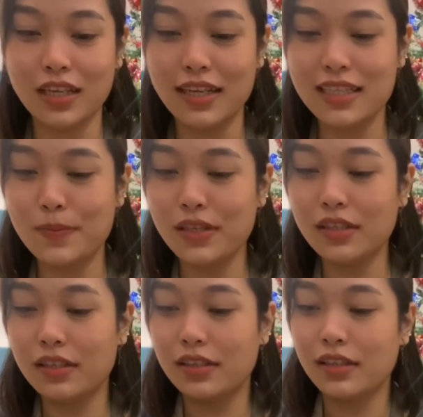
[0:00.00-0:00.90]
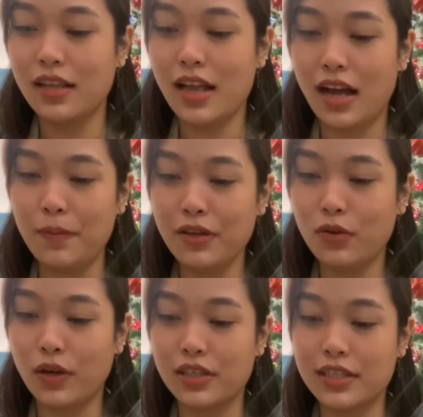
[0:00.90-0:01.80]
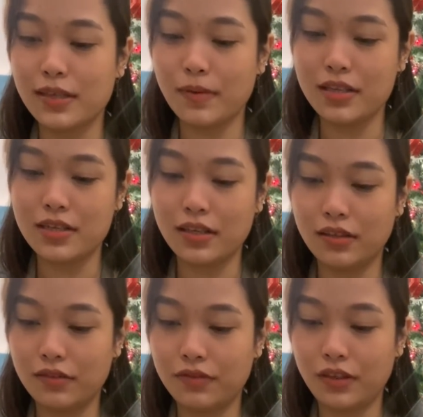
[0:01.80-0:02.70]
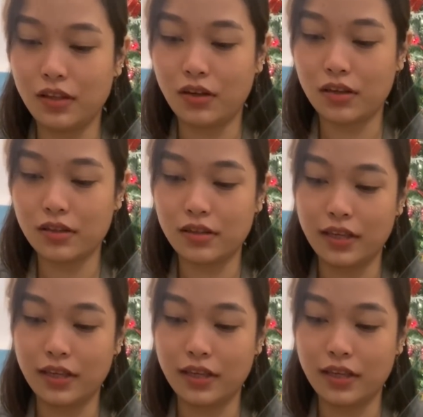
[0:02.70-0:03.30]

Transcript: it's been a, I've been questioning myself a lot,